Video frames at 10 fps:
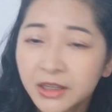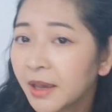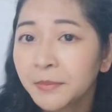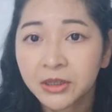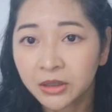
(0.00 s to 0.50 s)

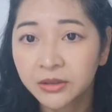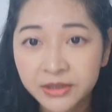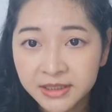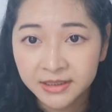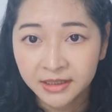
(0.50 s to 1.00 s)

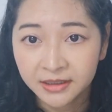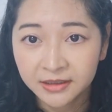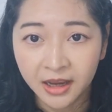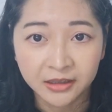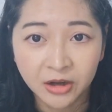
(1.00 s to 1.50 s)
chemicals
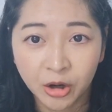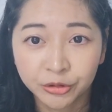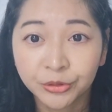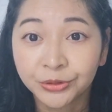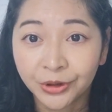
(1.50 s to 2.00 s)
that
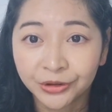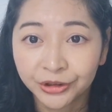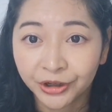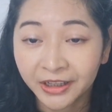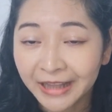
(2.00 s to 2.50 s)
are no
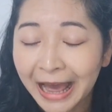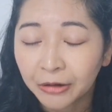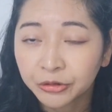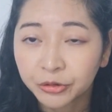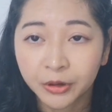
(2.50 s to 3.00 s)
longer
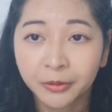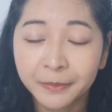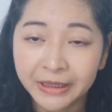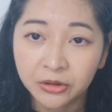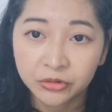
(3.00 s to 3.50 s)
allowed or are
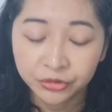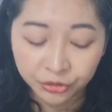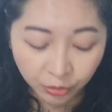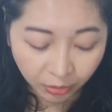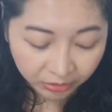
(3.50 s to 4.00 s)
being
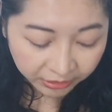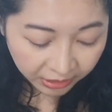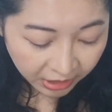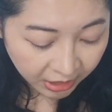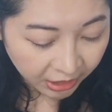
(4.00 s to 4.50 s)
controlled.
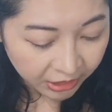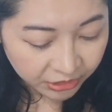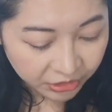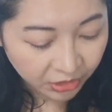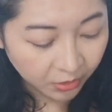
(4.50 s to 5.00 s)

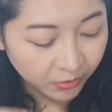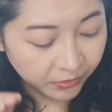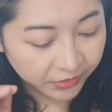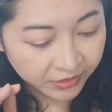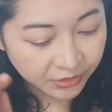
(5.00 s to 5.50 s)

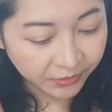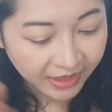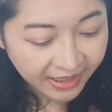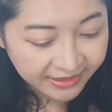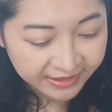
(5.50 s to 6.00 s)
So
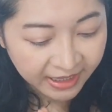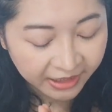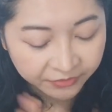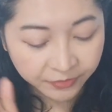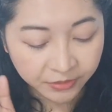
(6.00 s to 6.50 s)
that's
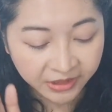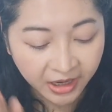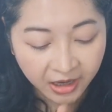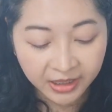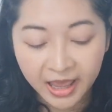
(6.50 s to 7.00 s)
that for
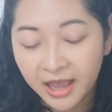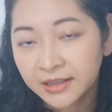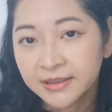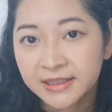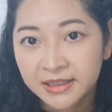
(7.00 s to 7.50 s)

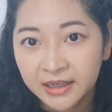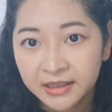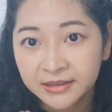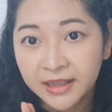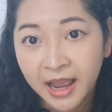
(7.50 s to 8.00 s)
Guerlain's
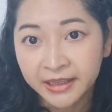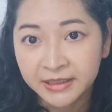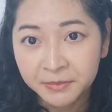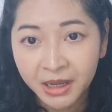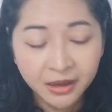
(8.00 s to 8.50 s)

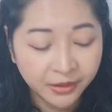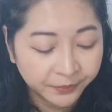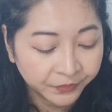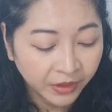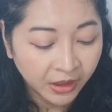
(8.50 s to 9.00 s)
Nahema.
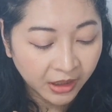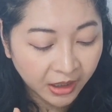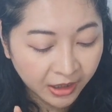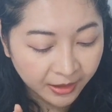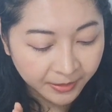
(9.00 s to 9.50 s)

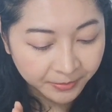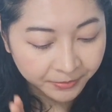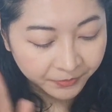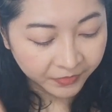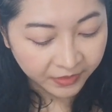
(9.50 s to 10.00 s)

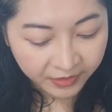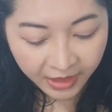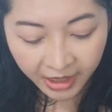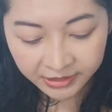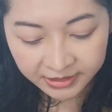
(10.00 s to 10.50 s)

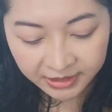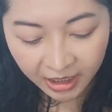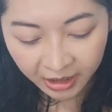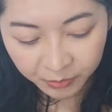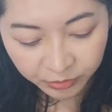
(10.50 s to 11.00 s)
Next,
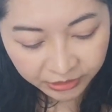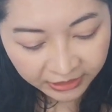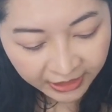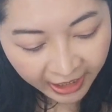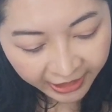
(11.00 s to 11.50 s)
I would
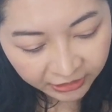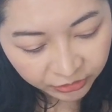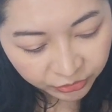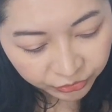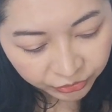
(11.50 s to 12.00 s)

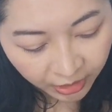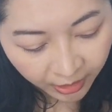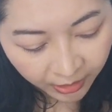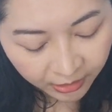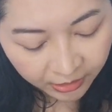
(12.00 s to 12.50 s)
like to
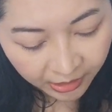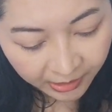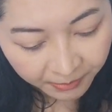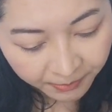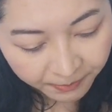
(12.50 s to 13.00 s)
talk
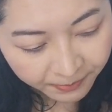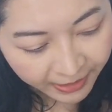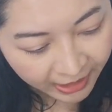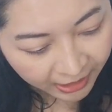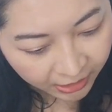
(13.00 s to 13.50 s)

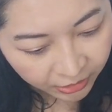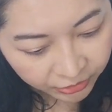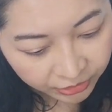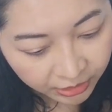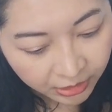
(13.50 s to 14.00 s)
about